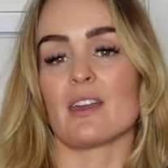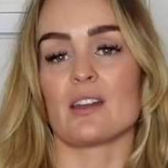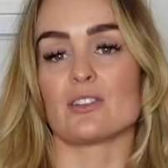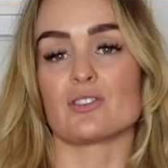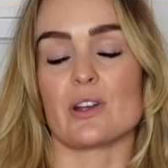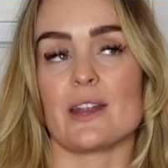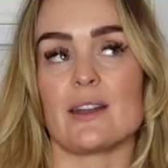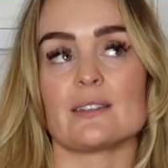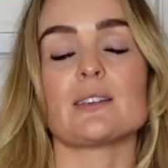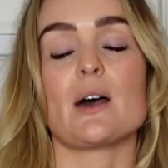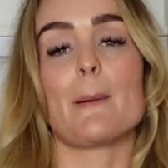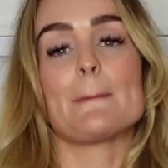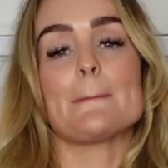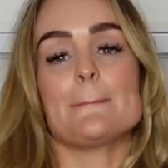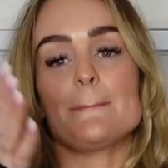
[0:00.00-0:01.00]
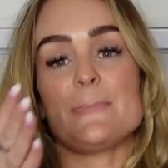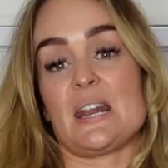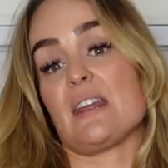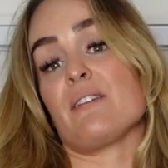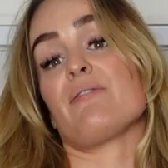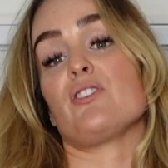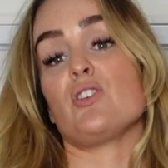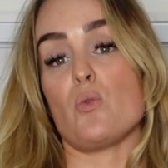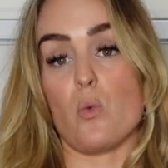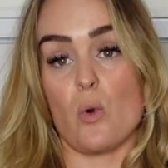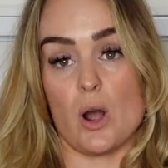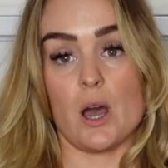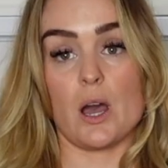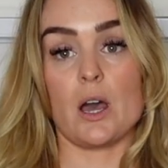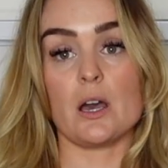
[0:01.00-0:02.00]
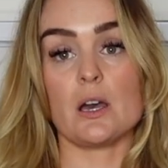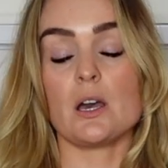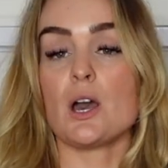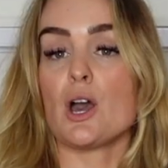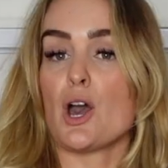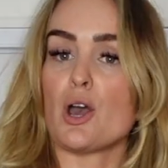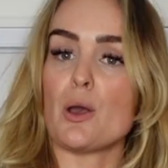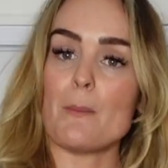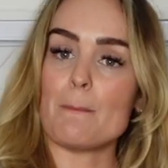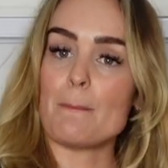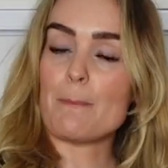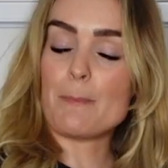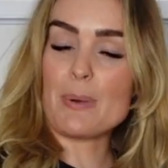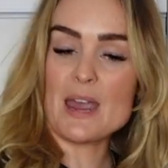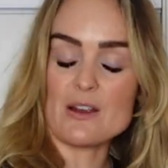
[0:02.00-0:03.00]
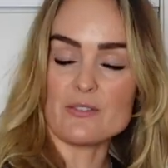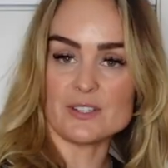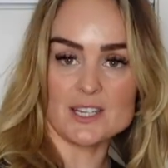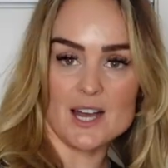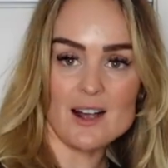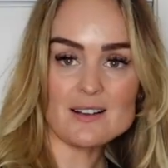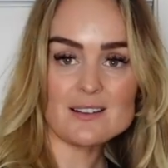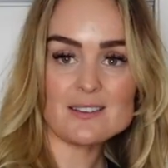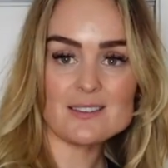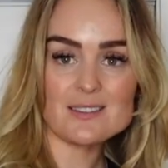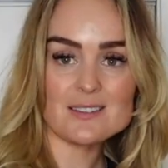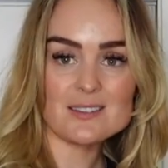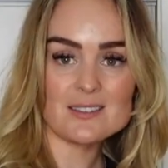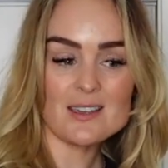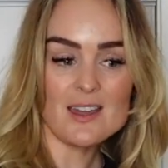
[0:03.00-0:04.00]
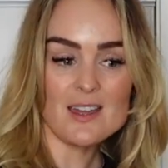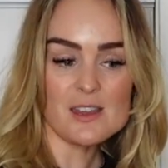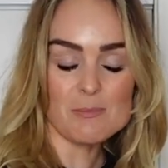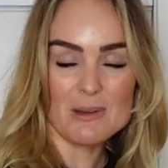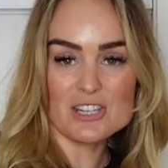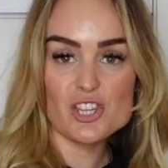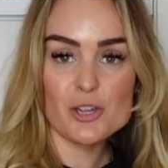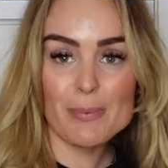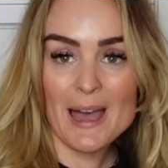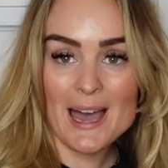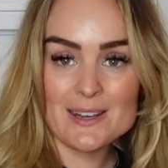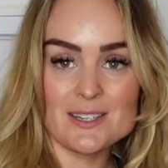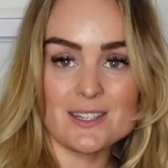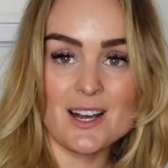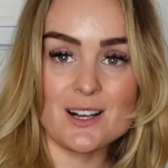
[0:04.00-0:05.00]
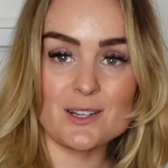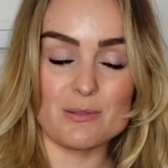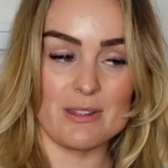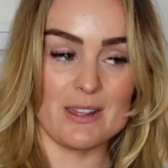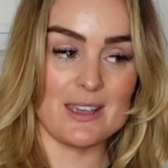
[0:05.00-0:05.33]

colour trainers, but if you were, pair of dunks. Imagine the panda dunks with